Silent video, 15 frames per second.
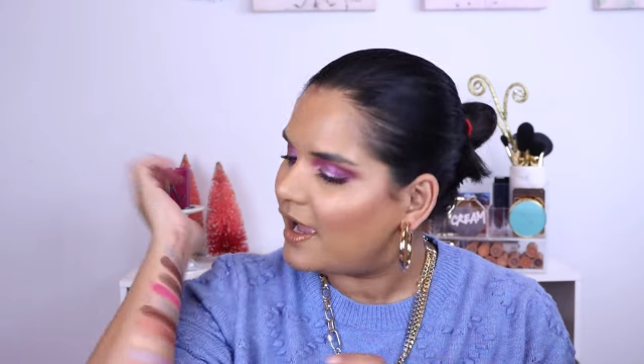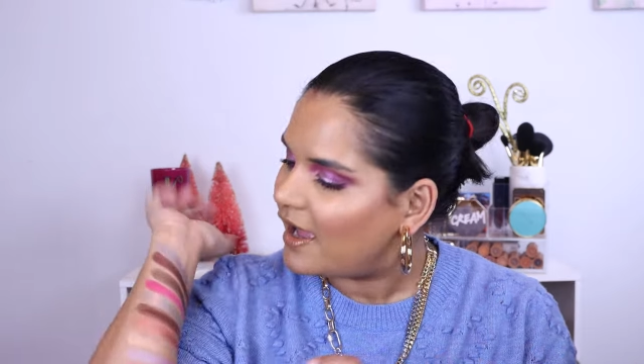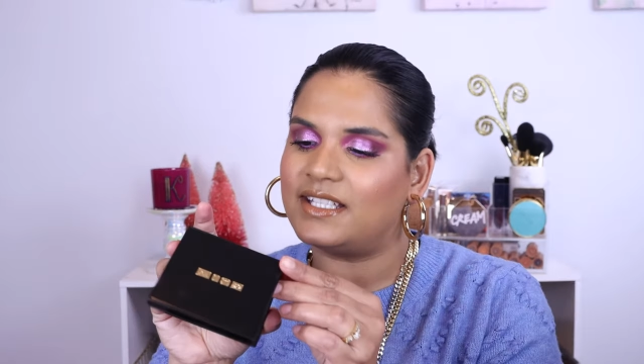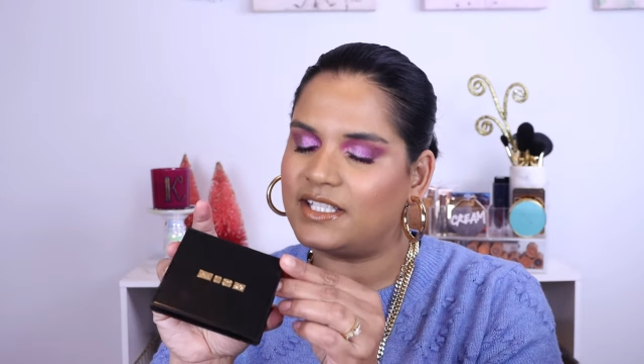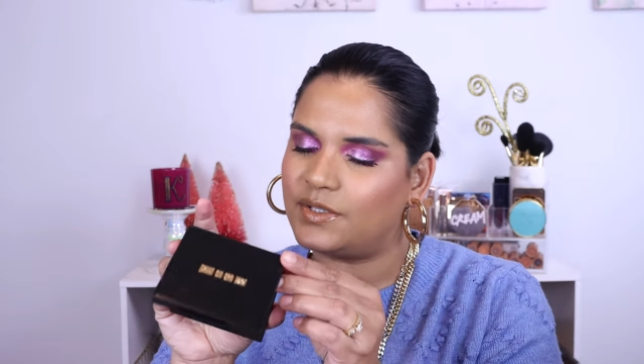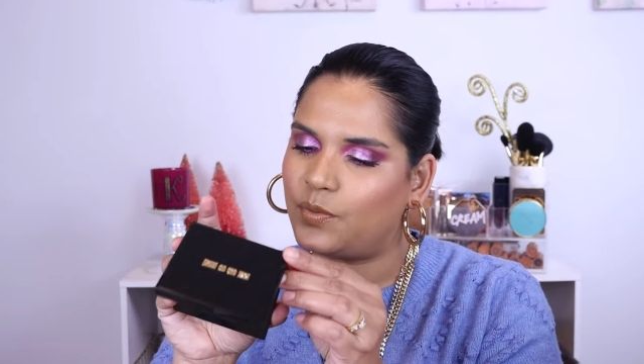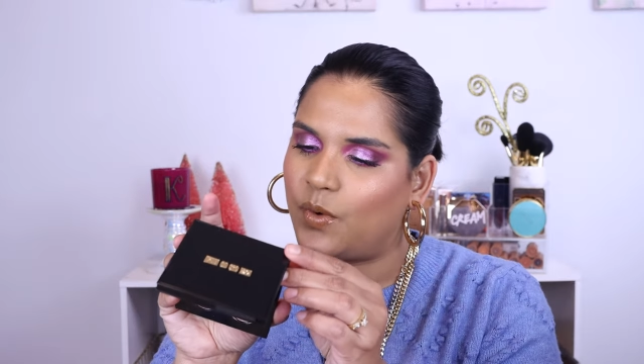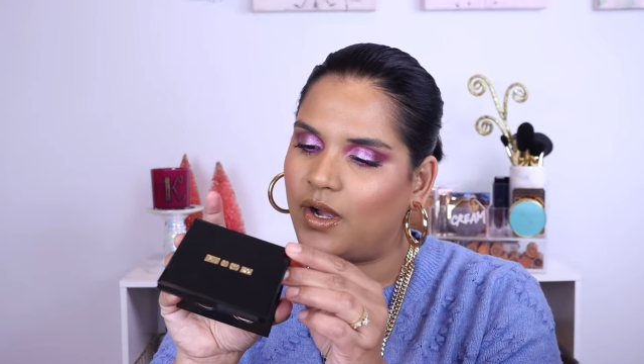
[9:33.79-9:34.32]

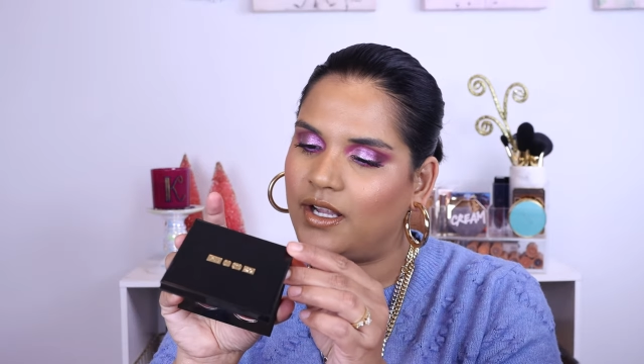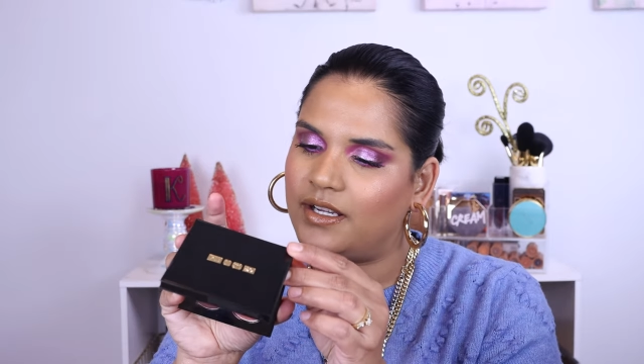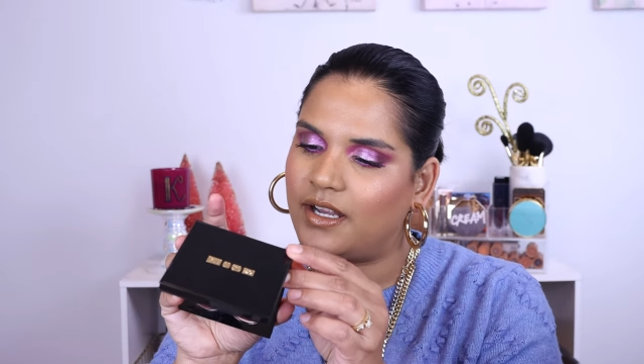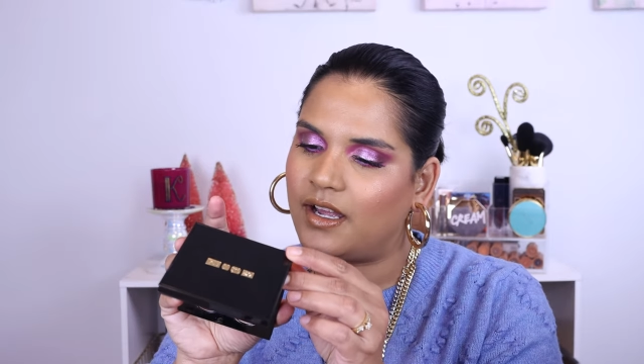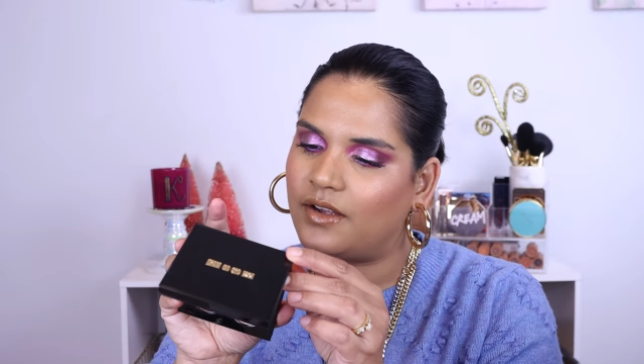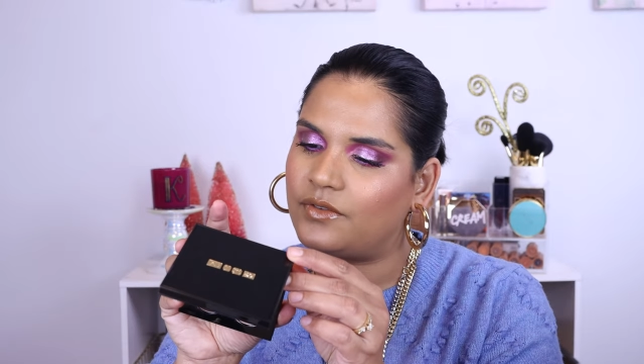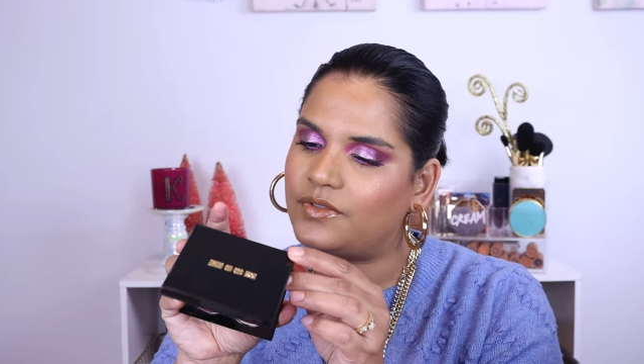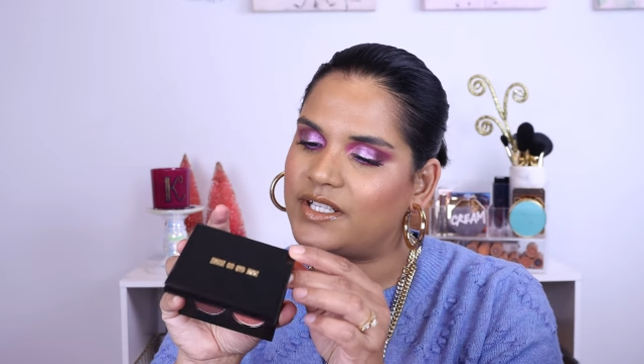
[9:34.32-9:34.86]
This
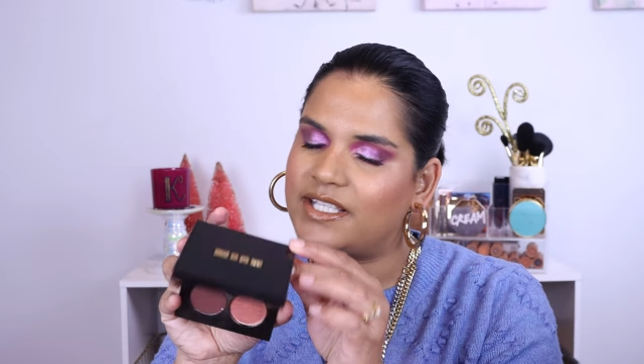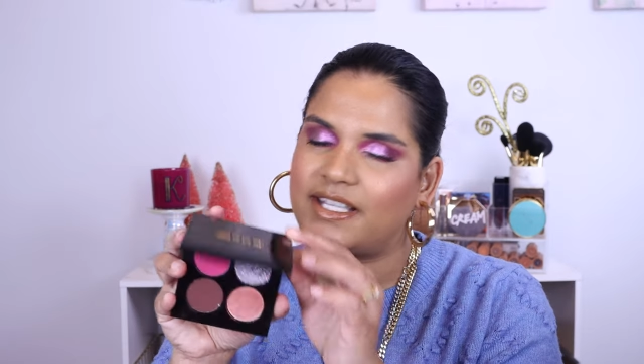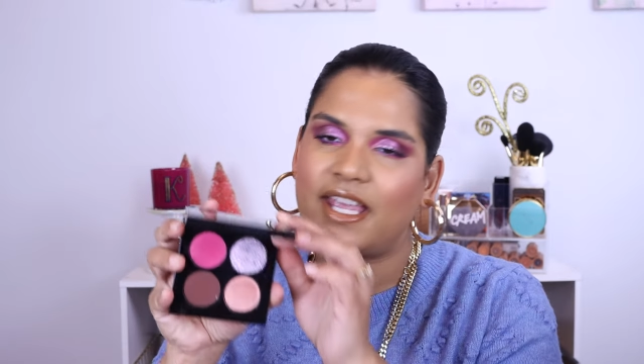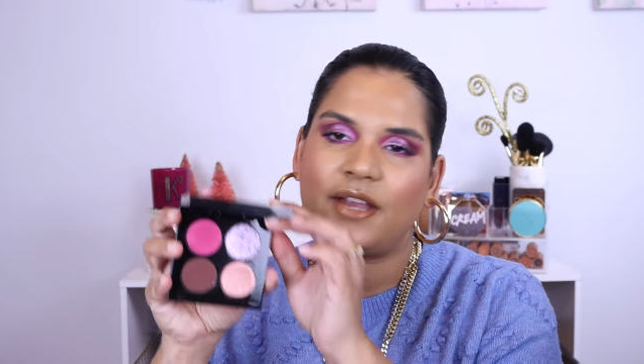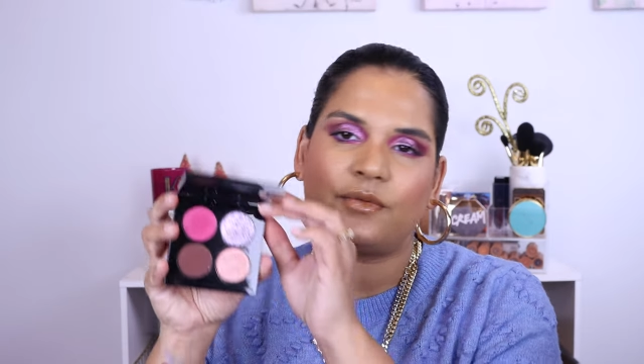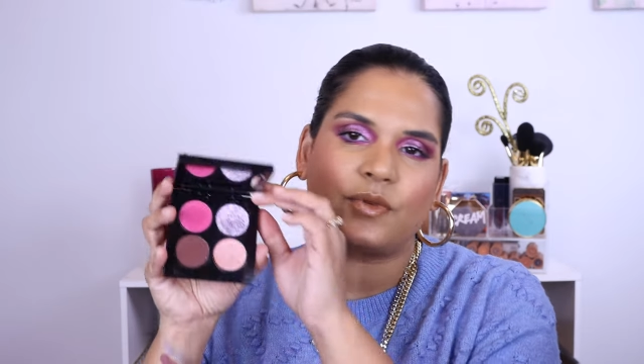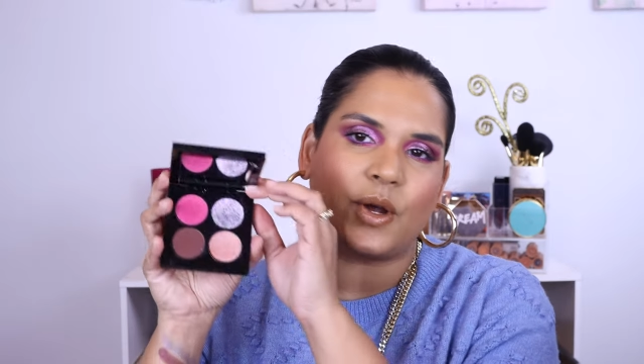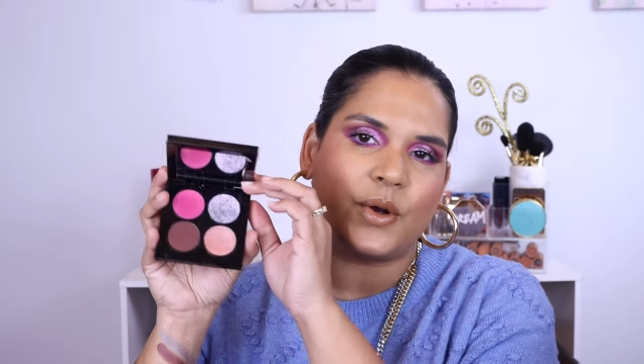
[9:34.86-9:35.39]
one,
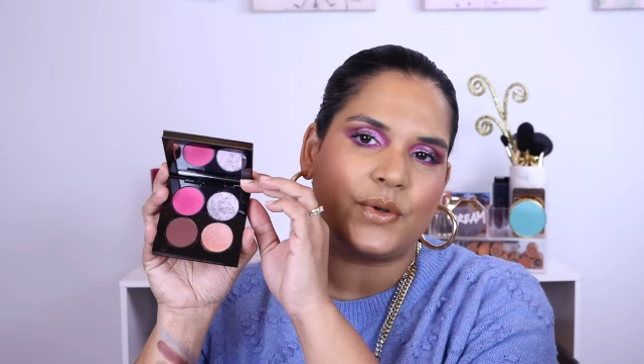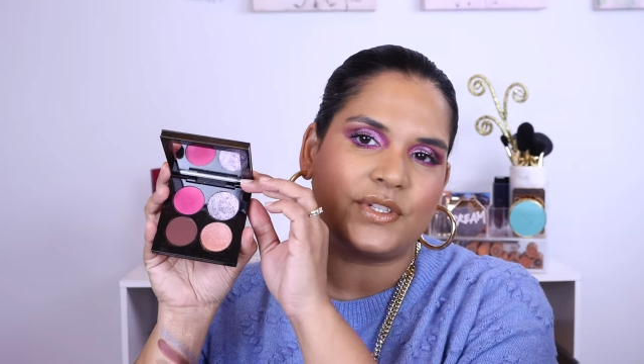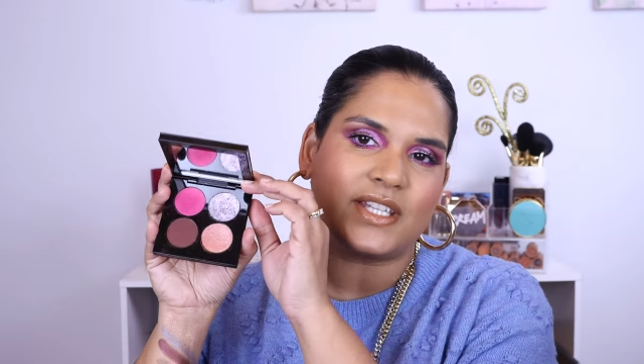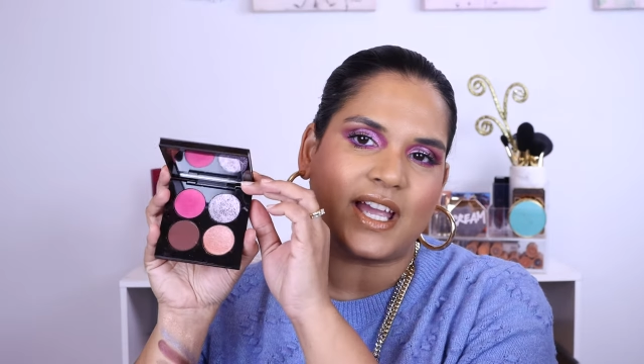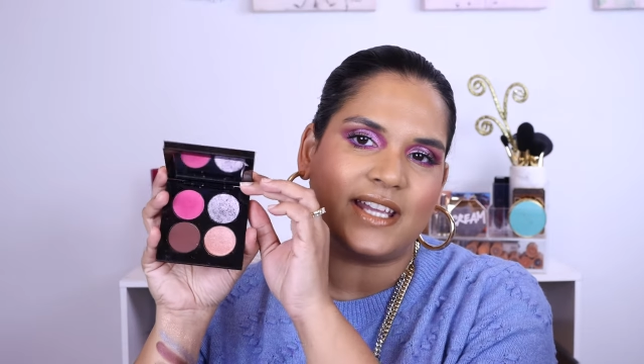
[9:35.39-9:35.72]
Risqué Rose,